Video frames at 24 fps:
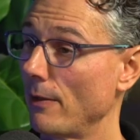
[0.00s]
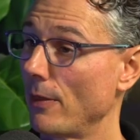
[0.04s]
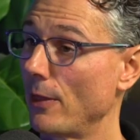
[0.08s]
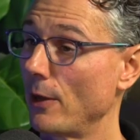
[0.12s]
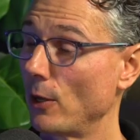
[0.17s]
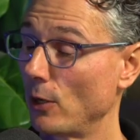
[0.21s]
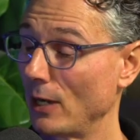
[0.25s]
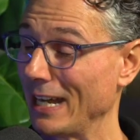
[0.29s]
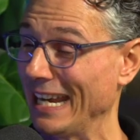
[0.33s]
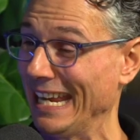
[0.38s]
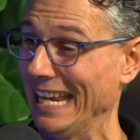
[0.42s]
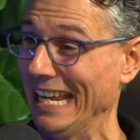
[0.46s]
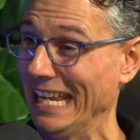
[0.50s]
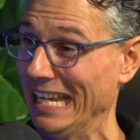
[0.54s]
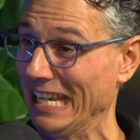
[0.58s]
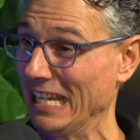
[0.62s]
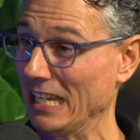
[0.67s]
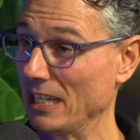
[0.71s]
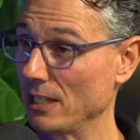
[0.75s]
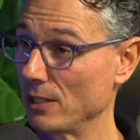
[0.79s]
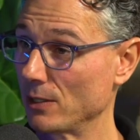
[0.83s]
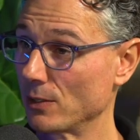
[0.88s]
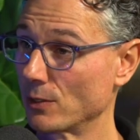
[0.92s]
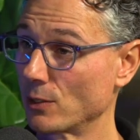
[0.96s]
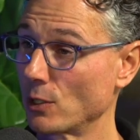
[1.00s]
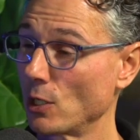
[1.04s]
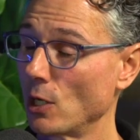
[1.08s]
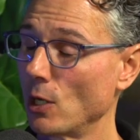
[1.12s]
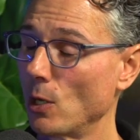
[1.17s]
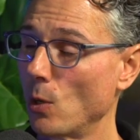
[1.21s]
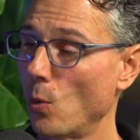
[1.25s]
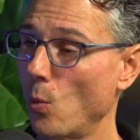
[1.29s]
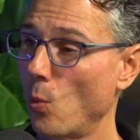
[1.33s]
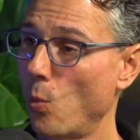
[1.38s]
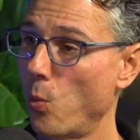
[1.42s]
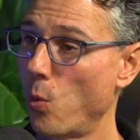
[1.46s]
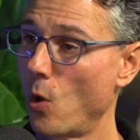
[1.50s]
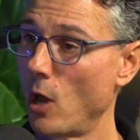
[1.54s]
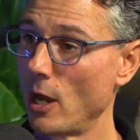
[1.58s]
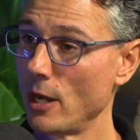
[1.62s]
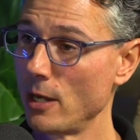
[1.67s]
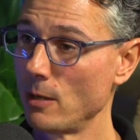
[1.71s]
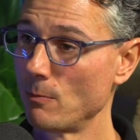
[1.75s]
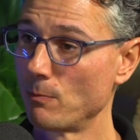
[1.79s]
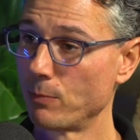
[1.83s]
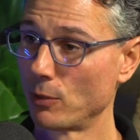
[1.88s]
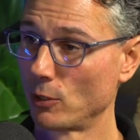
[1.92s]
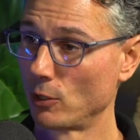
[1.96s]
There is
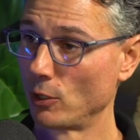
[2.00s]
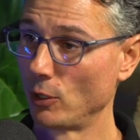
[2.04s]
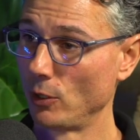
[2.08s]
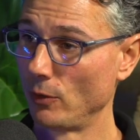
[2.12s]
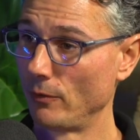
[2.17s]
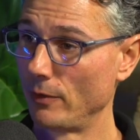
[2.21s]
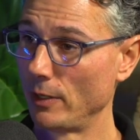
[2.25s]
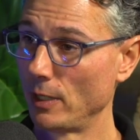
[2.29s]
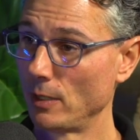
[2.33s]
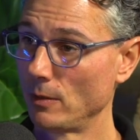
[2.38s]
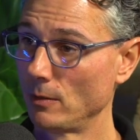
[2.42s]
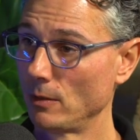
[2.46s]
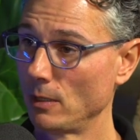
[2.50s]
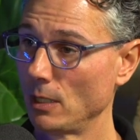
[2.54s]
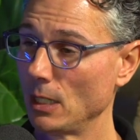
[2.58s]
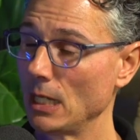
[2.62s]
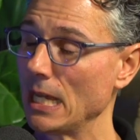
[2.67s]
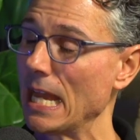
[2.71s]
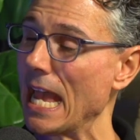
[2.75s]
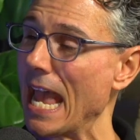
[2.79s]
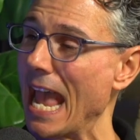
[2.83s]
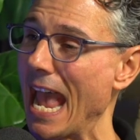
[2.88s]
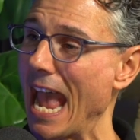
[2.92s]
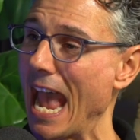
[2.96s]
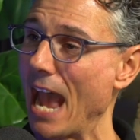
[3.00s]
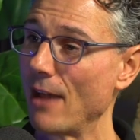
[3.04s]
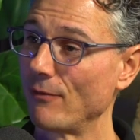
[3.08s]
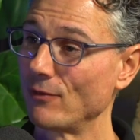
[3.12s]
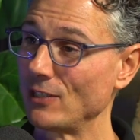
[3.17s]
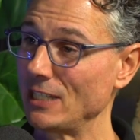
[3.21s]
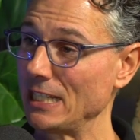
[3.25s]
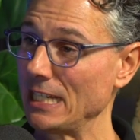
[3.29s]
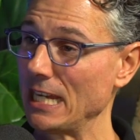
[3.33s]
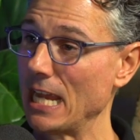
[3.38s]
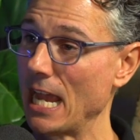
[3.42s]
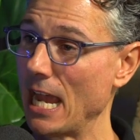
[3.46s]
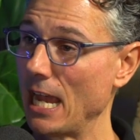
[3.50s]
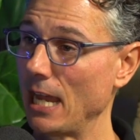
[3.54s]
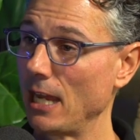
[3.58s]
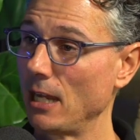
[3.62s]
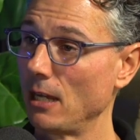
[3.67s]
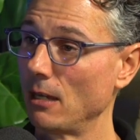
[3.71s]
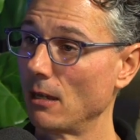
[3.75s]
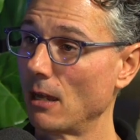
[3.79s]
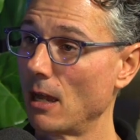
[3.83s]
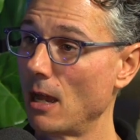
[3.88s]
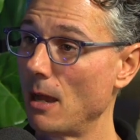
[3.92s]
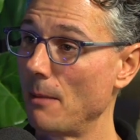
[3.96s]
one proven
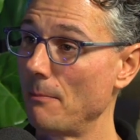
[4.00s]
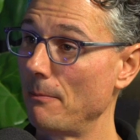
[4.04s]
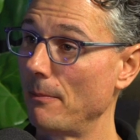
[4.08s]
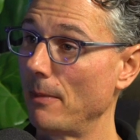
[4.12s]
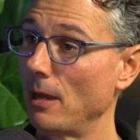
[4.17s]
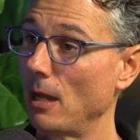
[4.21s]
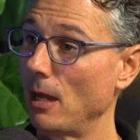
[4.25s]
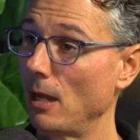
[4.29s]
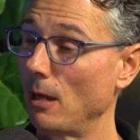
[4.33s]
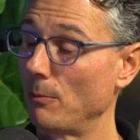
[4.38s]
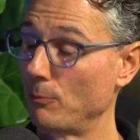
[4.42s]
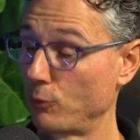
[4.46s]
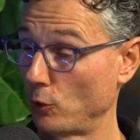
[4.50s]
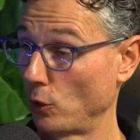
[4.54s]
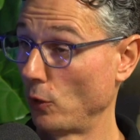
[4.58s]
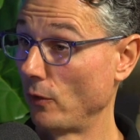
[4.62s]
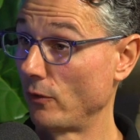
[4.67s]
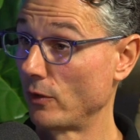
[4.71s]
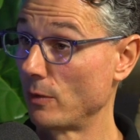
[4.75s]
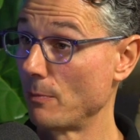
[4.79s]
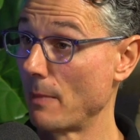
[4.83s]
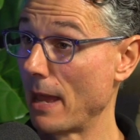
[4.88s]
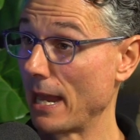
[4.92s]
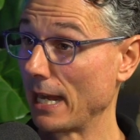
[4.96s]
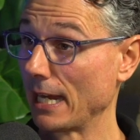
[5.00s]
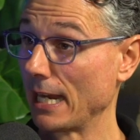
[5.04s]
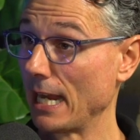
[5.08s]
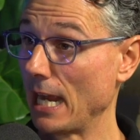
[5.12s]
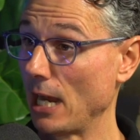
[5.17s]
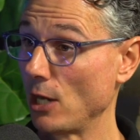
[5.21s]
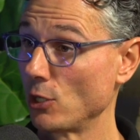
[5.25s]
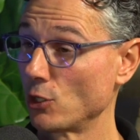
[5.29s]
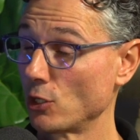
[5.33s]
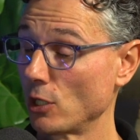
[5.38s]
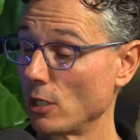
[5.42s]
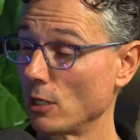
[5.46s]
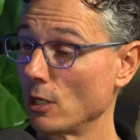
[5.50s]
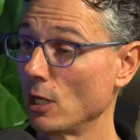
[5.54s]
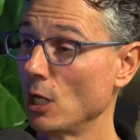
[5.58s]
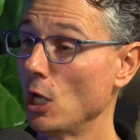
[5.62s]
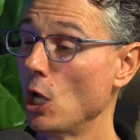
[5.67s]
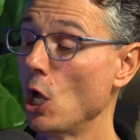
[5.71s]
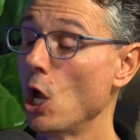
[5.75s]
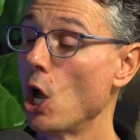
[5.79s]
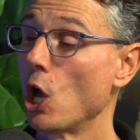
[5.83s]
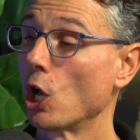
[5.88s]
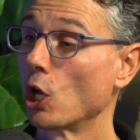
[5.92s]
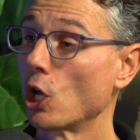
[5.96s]
FDA approved medication
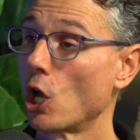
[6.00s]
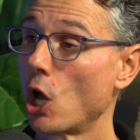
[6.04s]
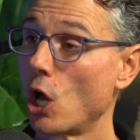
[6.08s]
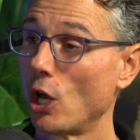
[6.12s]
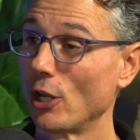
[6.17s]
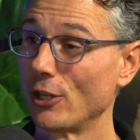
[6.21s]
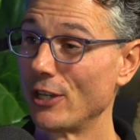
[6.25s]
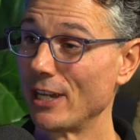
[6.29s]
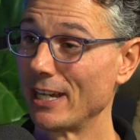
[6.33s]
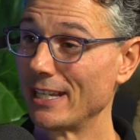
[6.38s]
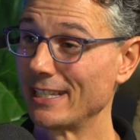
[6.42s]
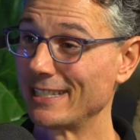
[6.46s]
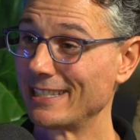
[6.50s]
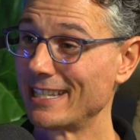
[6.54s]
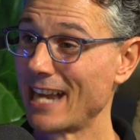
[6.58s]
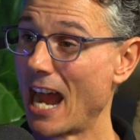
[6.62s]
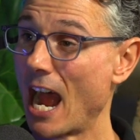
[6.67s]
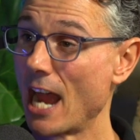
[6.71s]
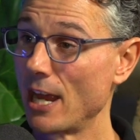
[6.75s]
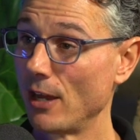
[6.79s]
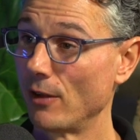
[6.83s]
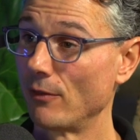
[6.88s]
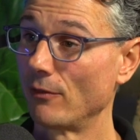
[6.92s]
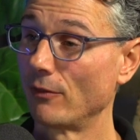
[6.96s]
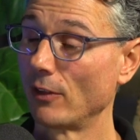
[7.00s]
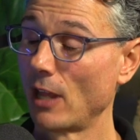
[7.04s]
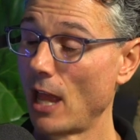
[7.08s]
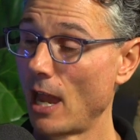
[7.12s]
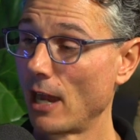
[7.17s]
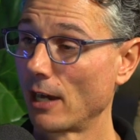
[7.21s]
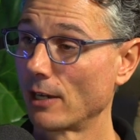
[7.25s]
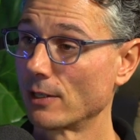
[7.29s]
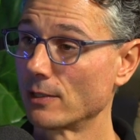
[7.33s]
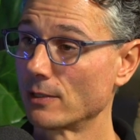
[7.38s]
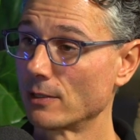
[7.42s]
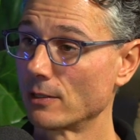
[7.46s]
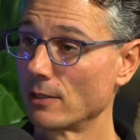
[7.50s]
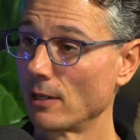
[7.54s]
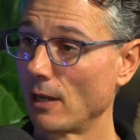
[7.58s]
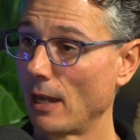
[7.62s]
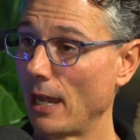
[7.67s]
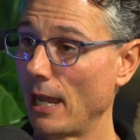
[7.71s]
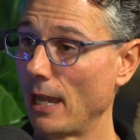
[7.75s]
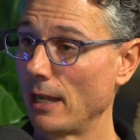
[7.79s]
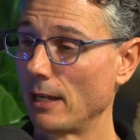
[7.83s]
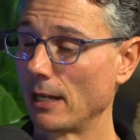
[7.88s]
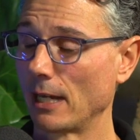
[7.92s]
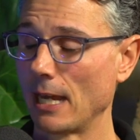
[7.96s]
called Xiaflex.
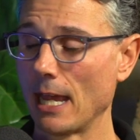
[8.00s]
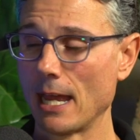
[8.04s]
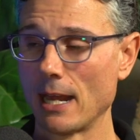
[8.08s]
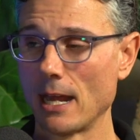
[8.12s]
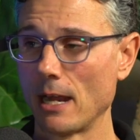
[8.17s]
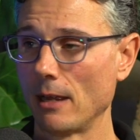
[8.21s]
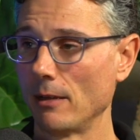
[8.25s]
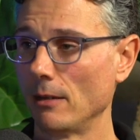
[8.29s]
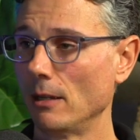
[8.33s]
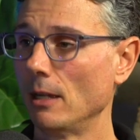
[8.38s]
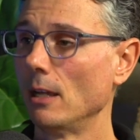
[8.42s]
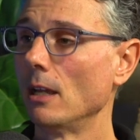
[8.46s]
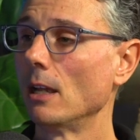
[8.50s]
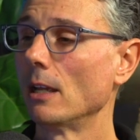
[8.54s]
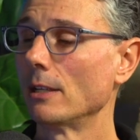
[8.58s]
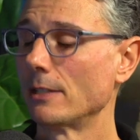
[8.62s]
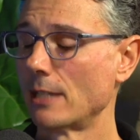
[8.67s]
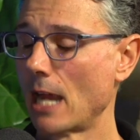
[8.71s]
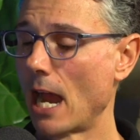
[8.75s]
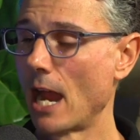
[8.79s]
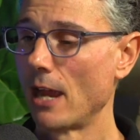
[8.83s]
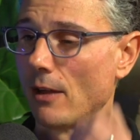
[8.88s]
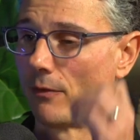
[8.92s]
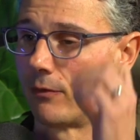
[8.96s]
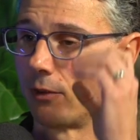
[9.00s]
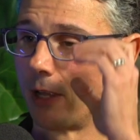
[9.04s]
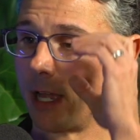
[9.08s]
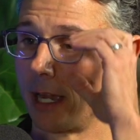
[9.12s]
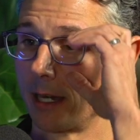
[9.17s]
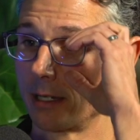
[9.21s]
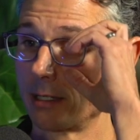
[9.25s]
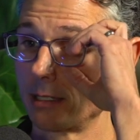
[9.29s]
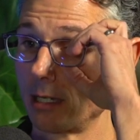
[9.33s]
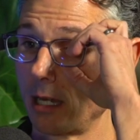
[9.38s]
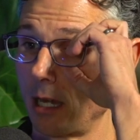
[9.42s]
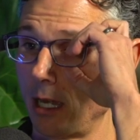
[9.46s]
And again, Xiaflex.